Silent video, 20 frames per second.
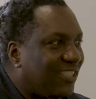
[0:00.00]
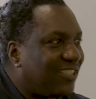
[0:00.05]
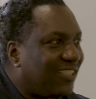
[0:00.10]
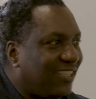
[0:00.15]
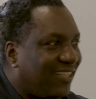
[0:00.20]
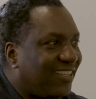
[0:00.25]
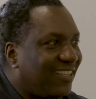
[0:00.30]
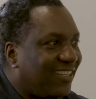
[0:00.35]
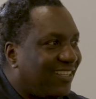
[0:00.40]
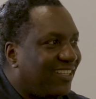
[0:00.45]

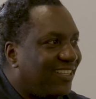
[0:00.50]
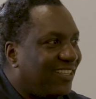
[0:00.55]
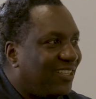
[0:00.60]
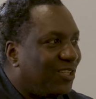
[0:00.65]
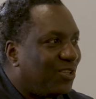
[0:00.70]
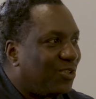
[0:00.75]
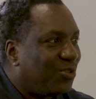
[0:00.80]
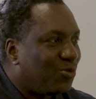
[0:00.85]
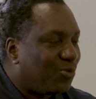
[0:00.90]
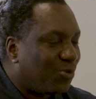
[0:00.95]
check
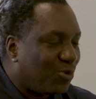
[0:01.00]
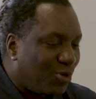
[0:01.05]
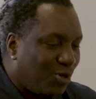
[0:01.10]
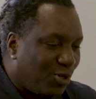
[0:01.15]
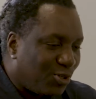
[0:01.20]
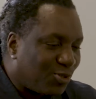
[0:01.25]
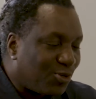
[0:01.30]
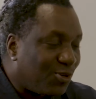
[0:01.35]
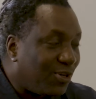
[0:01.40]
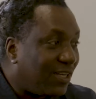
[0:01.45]
to
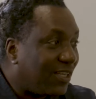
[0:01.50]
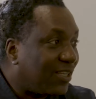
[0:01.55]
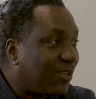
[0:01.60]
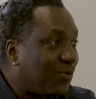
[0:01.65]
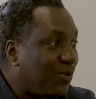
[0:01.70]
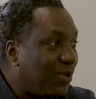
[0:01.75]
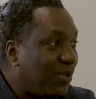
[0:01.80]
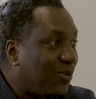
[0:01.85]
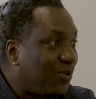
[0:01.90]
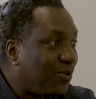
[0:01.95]
course
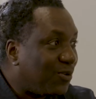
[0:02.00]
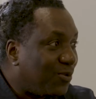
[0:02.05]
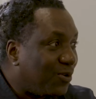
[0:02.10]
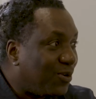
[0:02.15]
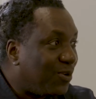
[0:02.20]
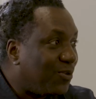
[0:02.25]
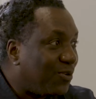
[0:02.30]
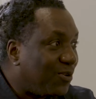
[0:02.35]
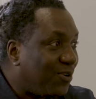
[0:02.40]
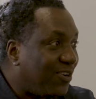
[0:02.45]
correct when you're
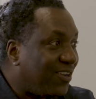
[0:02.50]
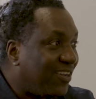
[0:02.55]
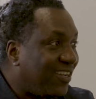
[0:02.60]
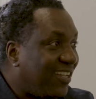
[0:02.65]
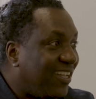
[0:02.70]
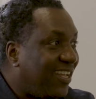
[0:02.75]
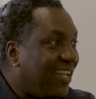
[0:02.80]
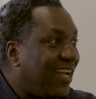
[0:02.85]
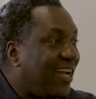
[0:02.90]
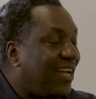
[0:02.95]
going
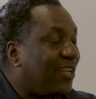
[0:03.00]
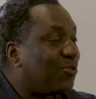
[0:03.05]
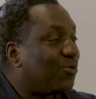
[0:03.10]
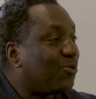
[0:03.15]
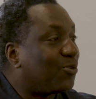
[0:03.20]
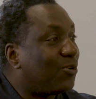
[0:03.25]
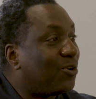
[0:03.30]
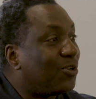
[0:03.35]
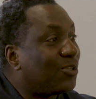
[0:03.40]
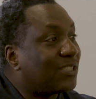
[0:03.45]
wrong and
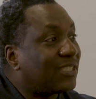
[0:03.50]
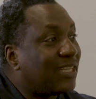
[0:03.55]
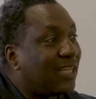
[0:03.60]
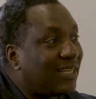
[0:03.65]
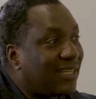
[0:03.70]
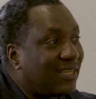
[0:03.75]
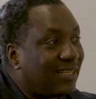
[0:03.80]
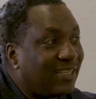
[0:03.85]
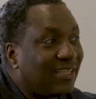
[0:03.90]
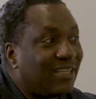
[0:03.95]
to
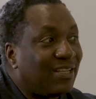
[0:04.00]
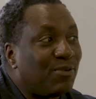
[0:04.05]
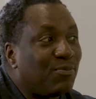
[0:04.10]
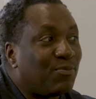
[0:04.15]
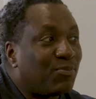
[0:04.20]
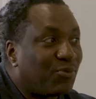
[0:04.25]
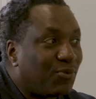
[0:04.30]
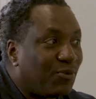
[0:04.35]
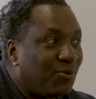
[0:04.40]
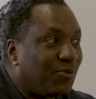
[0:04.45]
constantly
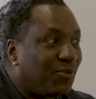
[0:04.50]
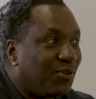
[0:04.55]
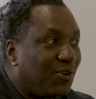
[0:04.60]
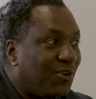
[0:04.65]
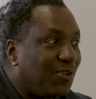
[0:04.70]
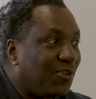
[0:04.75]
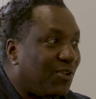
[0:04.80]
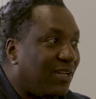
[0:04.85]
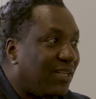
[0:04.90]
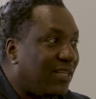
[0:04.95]
improve
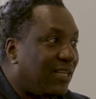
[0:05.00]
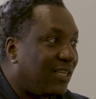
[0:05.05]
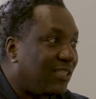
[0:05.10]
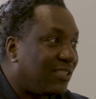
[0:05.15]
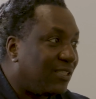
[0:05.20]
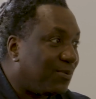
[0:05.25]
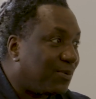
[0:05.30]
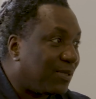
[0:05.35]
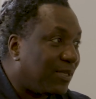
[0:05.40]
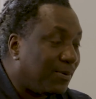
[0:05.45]
on your
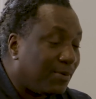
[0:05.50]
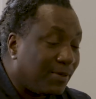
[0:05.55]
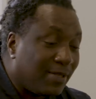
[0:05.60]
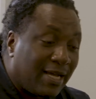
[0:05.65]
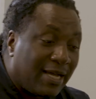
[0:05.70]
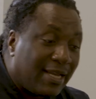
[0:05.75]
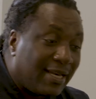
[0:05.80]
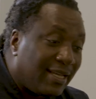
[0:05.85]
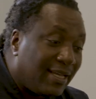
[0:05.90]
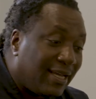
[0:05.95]
leadership skills?
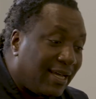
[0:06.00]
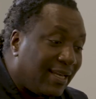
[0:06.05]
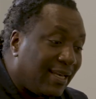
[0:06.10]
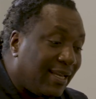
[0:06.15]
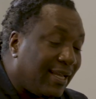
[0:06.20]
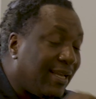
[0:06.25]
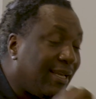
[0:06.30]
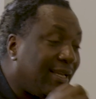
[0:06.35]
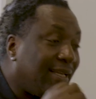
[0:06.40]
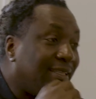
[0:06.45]
And
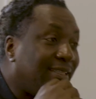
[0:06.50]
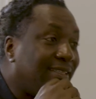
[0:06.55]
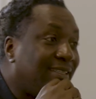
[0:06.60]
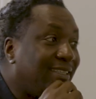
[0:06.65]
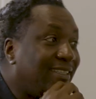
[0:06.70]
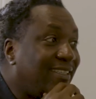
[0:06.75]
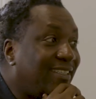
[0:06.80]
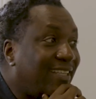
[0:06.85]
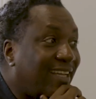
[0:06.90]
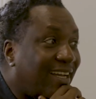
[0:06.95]
I
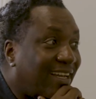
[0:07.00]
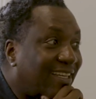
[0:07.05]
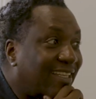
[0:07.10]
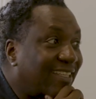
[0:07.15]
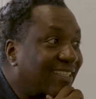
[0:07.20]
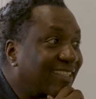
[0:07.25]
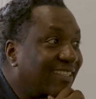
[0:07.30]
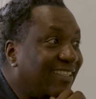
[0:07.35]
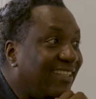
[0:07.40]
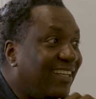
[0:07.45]
did
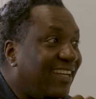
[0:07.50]
that.